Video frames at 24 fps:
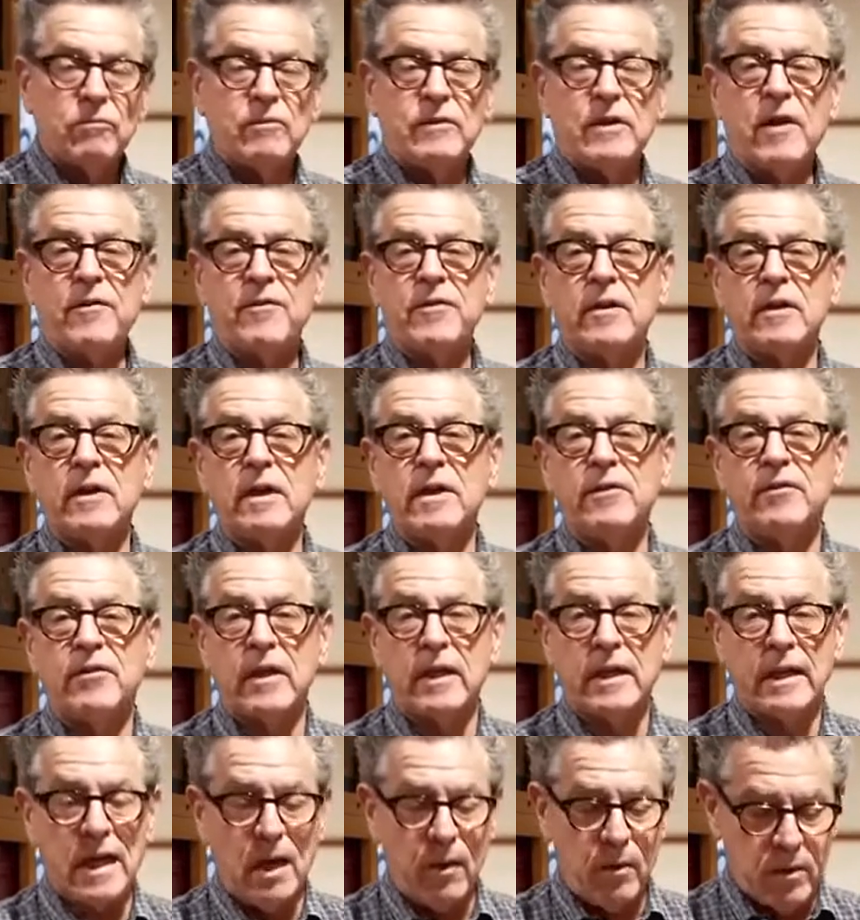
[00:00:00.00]
Definitely, if you're
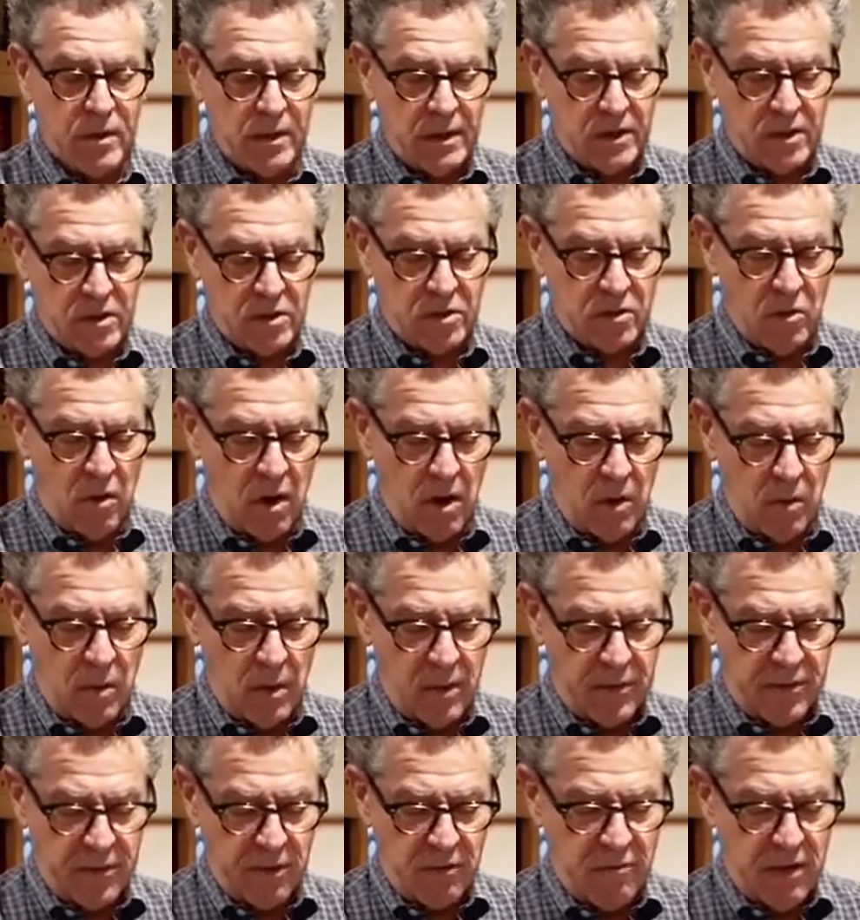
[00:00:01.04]
going to get one of these, start
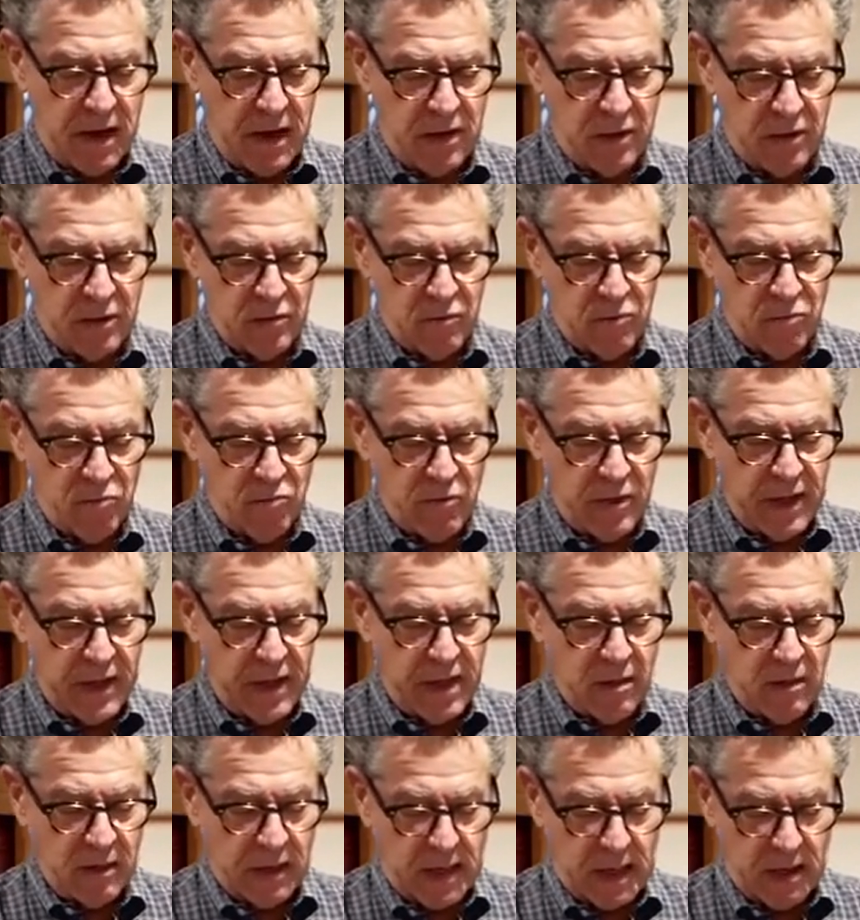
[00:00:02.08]
with a record you really
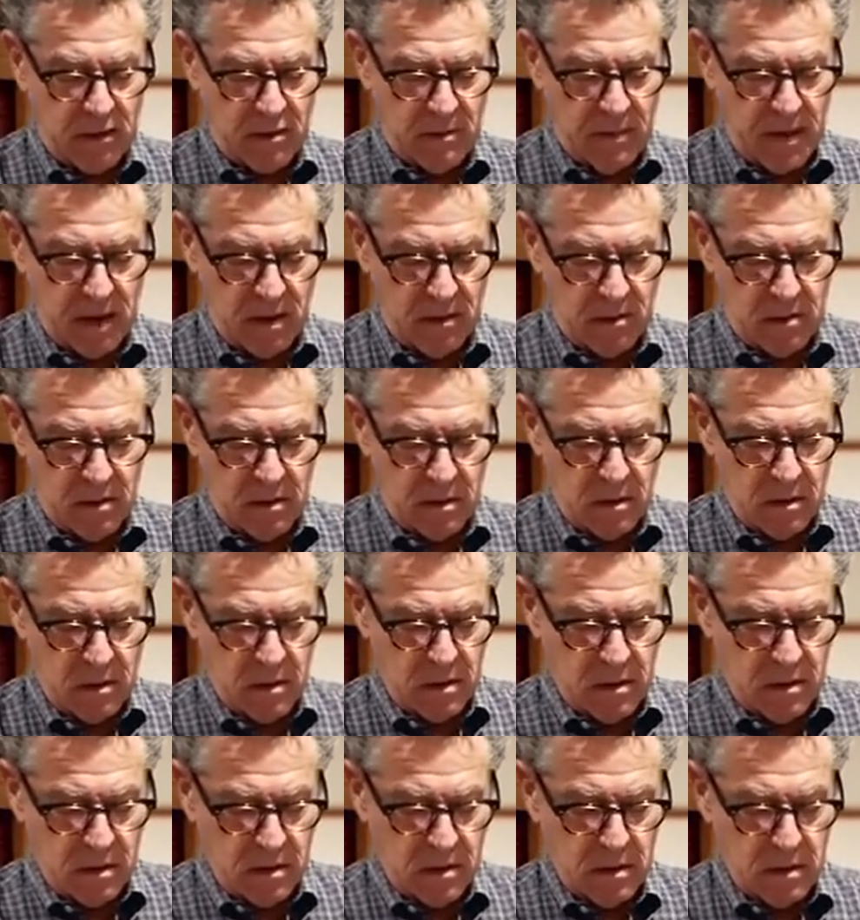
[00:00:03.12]
don't care about
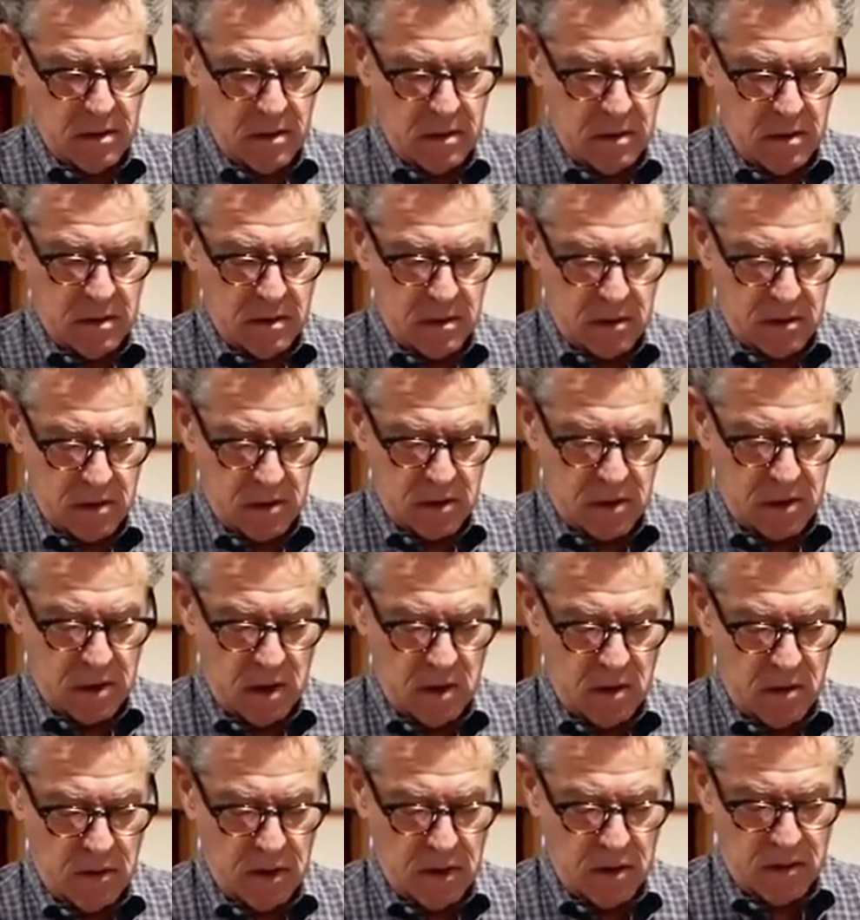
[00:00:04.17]

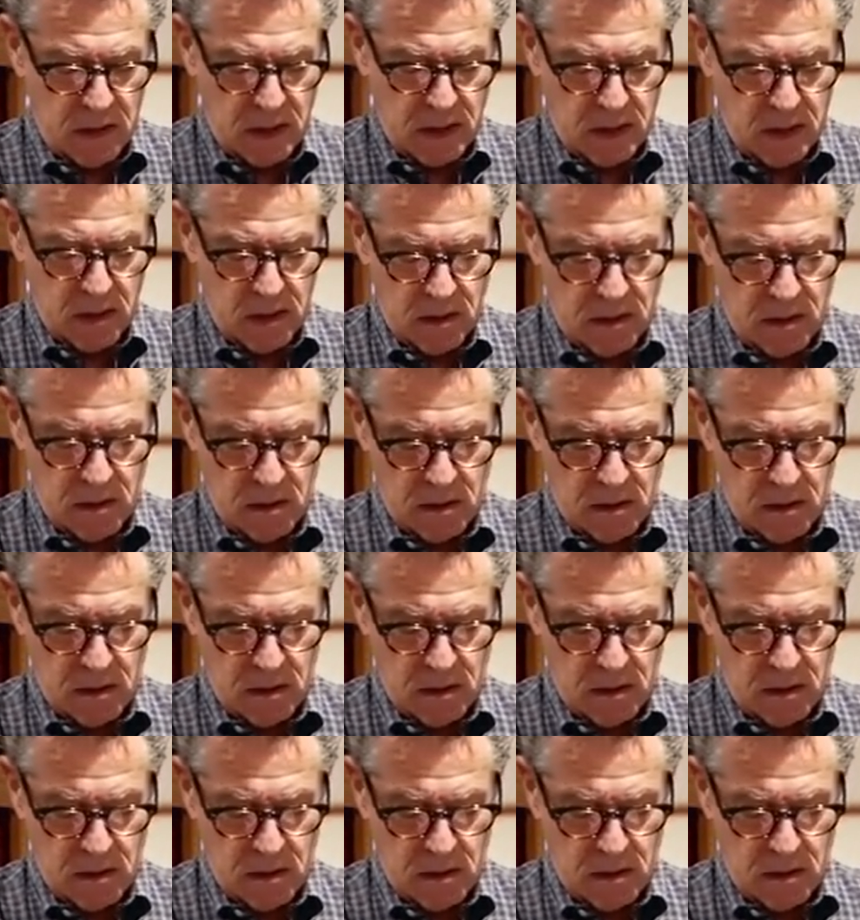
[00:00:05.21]
so you can